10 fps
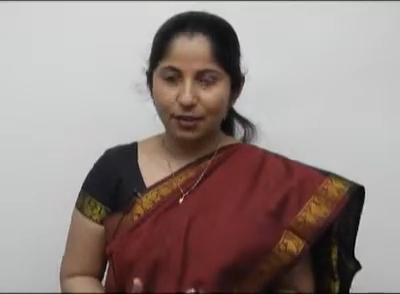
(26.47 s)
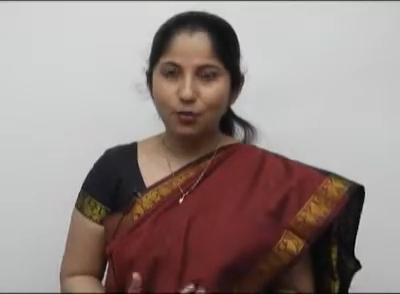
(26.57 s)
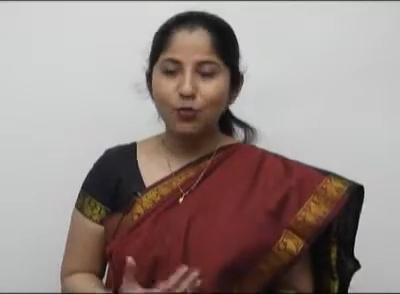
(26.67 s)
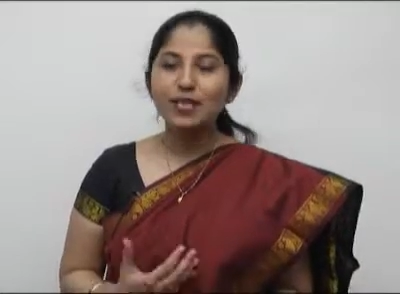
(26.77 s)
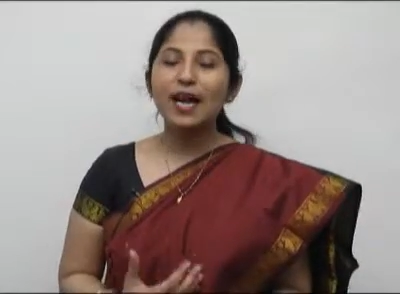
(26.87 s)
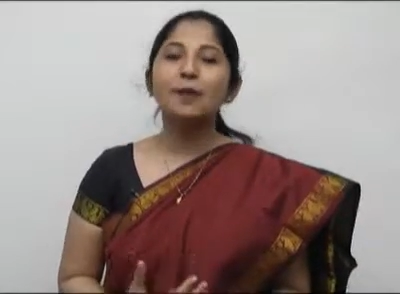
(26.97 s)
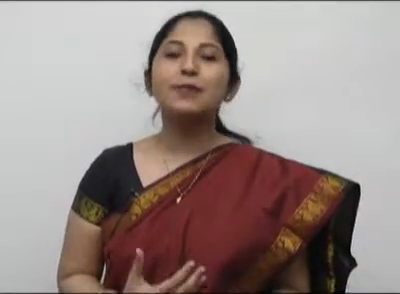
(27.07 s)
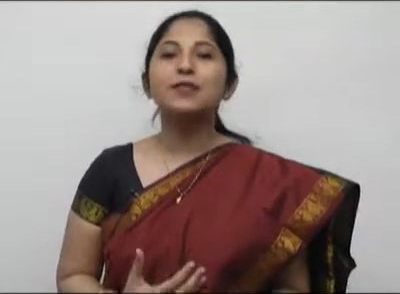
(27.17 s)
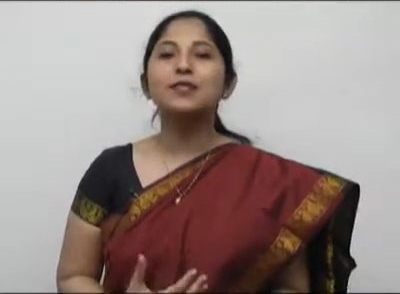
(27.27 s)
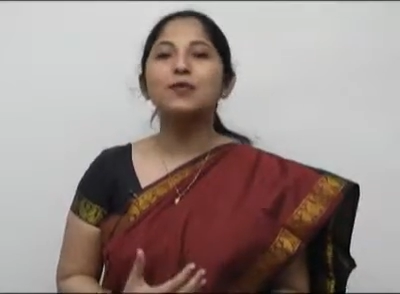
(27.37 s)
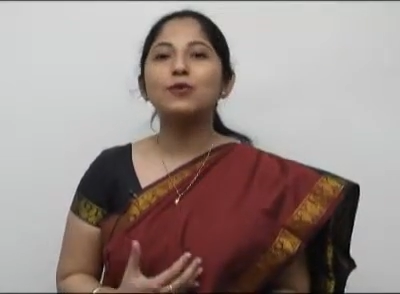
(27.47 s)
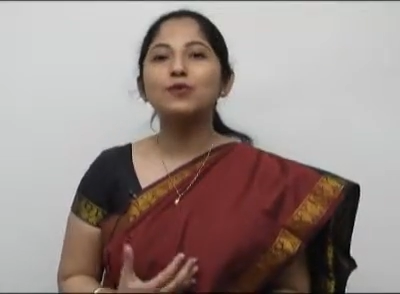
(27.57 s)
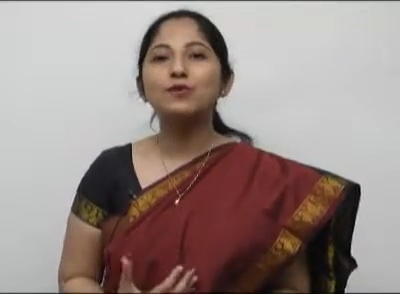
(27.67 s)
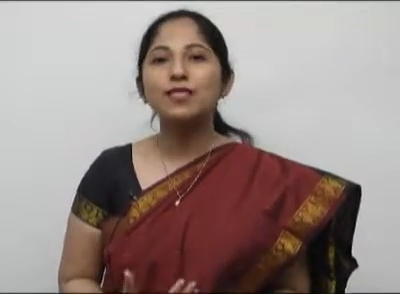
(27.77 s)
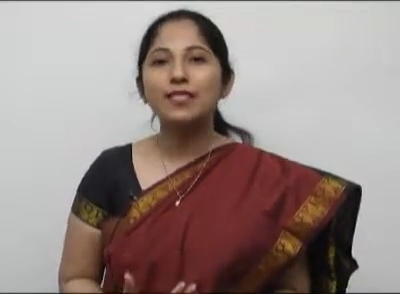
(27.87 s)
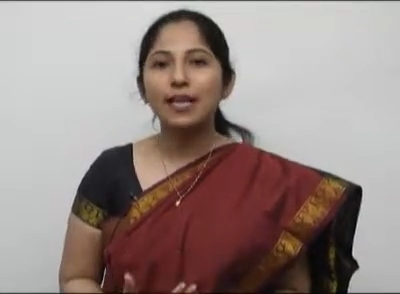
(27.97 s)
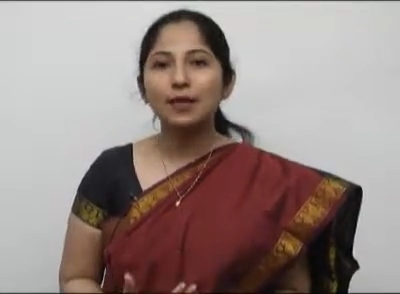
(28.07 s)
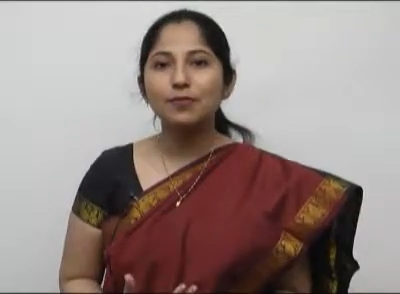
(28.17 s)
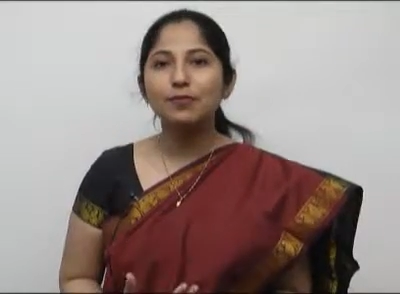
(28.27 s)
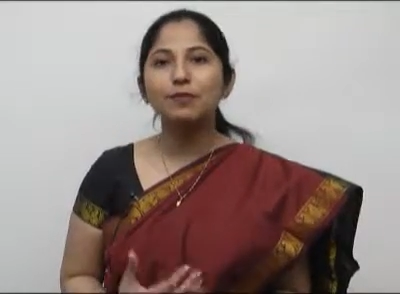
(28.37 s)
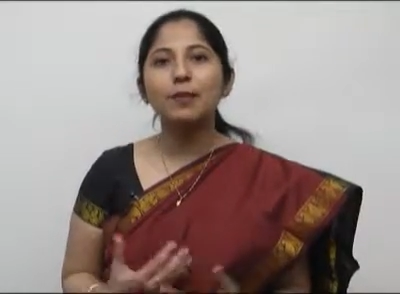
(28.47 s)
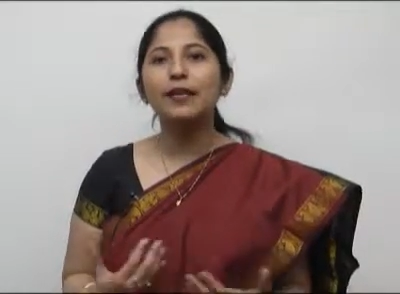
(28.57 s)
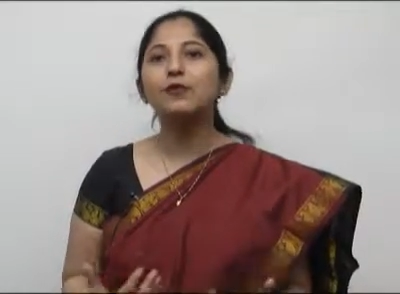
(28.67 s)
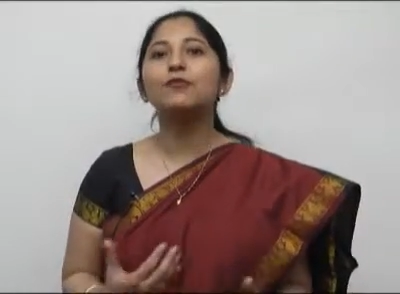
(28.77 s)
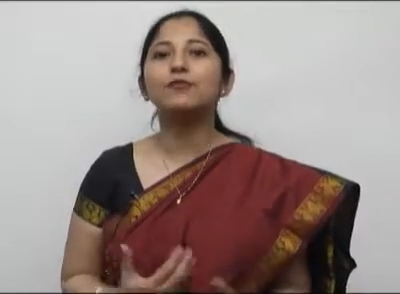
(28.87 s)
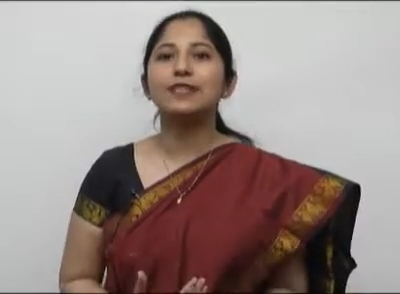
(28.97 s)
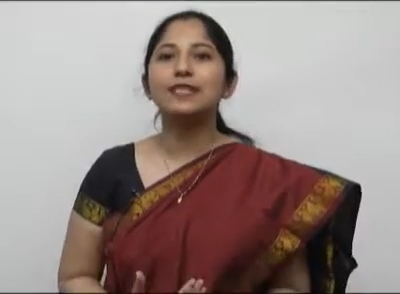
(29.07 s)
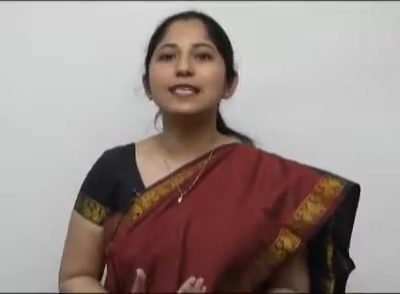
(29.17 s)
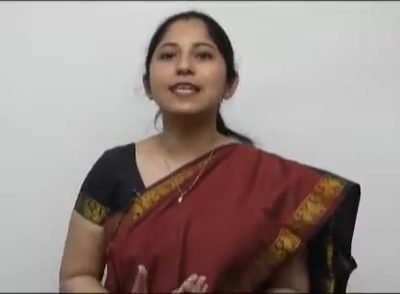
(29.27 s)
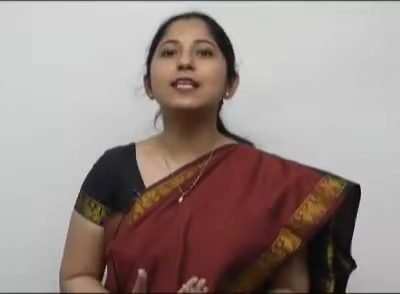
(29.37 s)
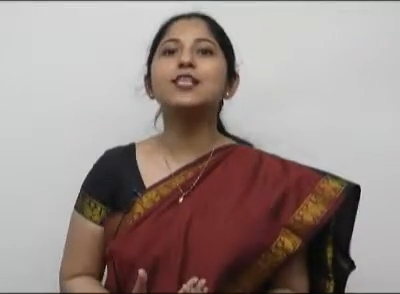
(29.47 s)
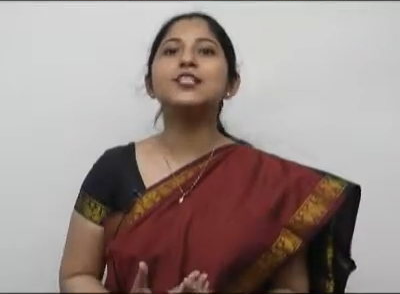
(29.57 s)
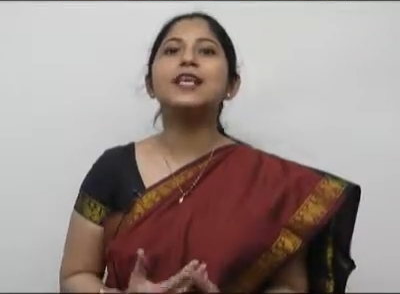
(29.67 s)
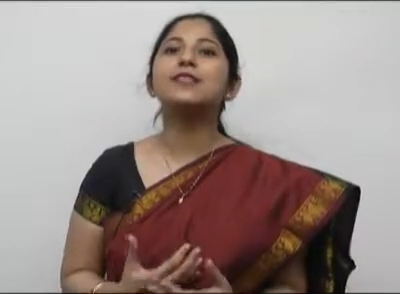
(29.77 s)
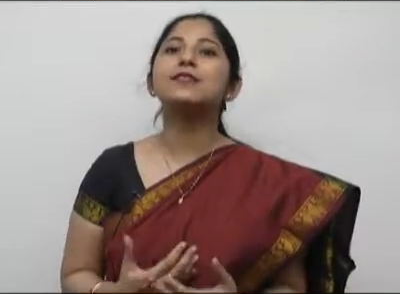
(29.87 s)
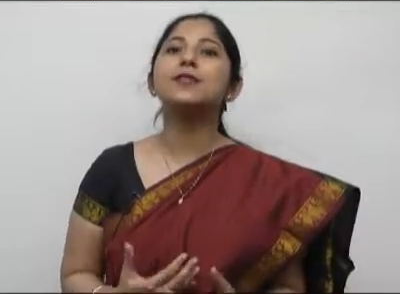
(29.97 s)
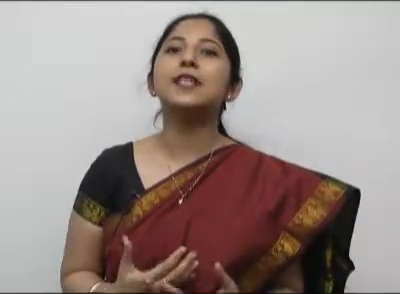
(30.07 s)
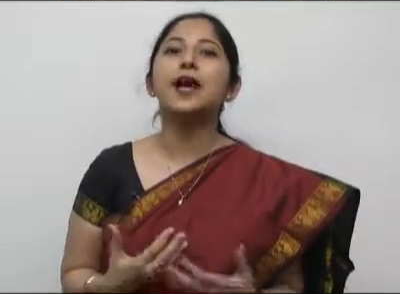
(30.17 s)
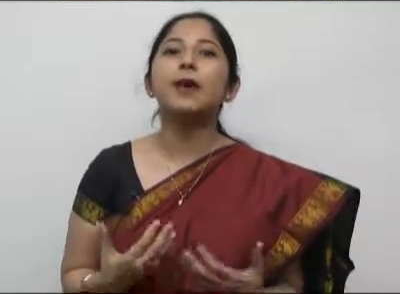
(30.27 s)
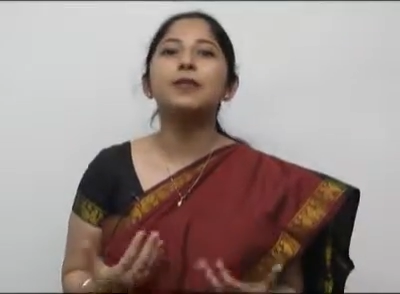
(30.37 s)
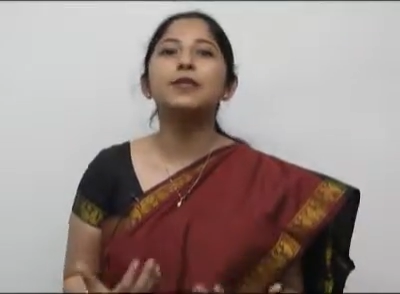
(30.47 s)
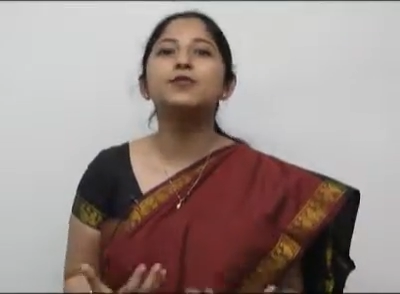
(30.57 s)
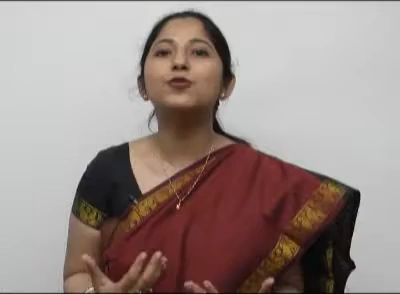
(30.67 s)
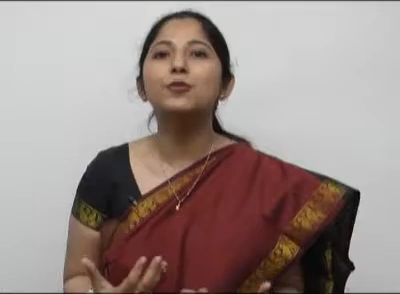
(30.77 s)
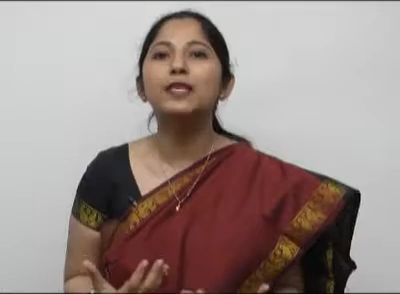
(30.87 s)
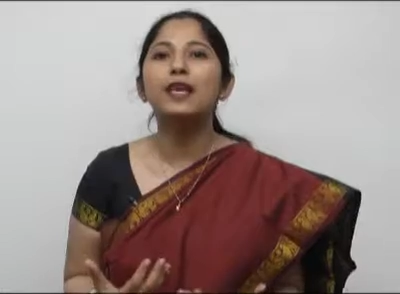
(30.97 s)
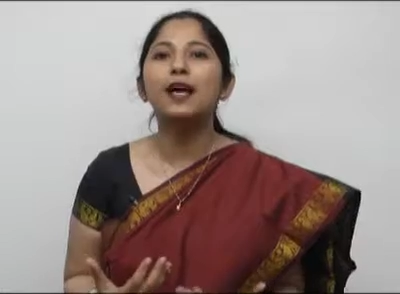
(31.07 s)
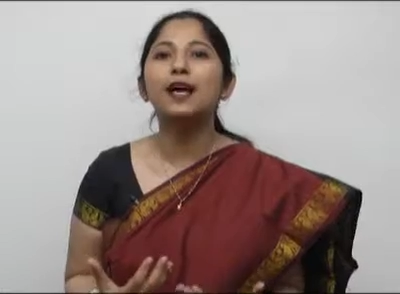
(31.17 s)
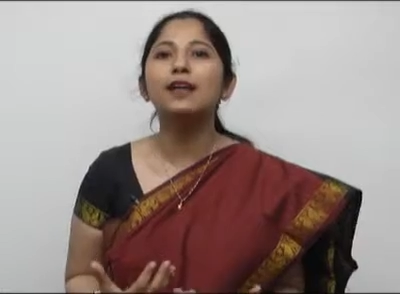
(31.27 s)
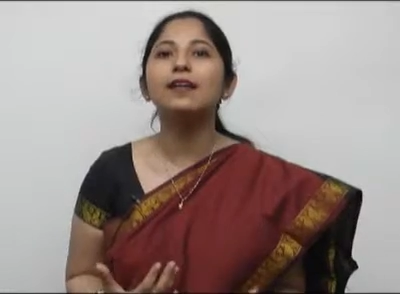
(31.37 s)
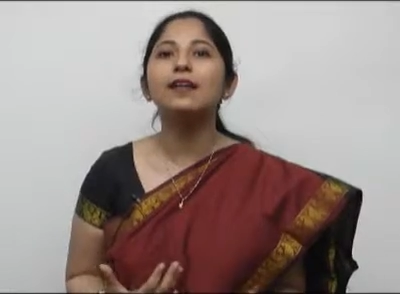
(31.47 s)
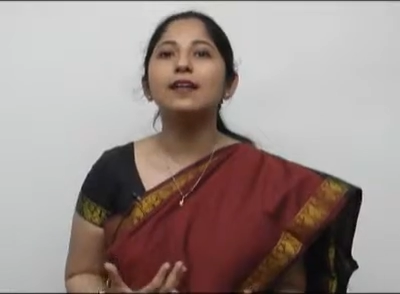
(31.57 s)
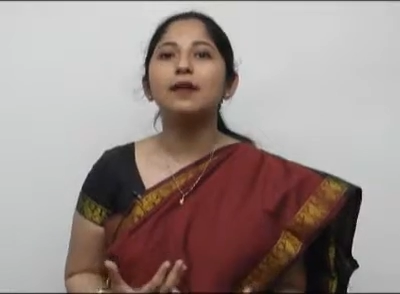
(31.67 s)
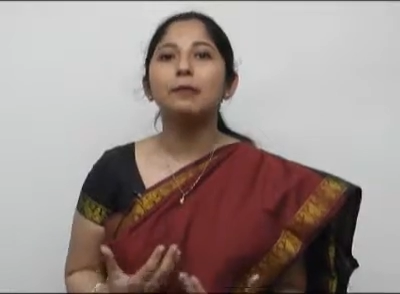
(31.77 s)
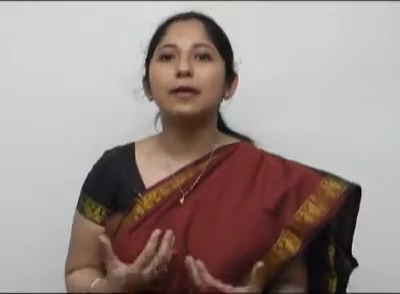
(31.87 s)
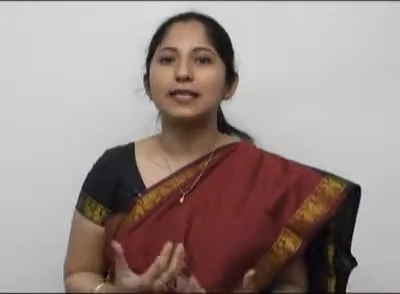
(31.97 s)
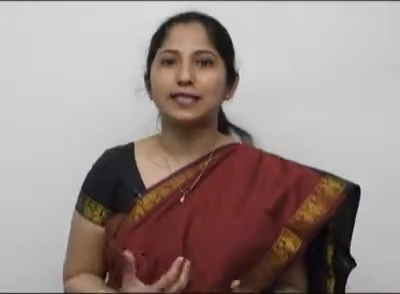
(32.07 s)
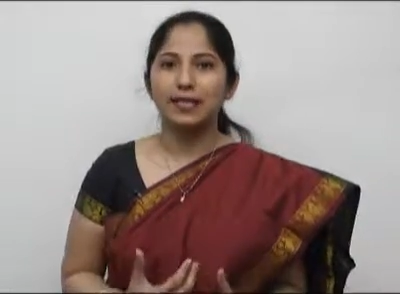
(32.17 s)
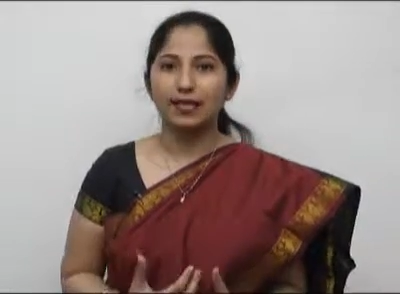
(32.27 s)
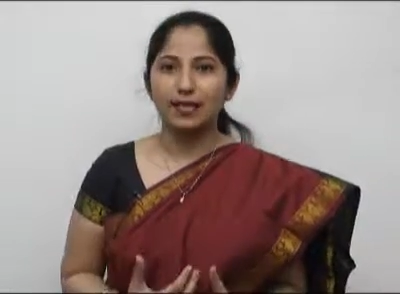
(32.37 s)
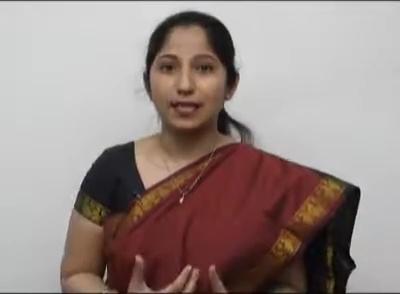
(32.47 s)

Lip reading: Now what happens most of the times with many of us, English does not happen to be our mother tongue.